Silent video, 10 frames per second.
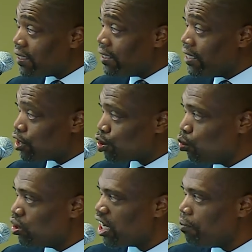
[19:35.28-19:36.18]
this
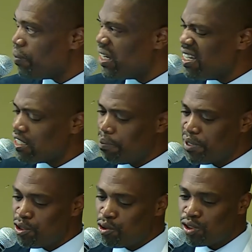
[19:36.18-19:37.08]
tool can easily
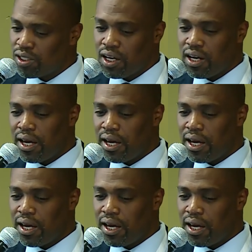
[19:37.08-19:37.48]
be used,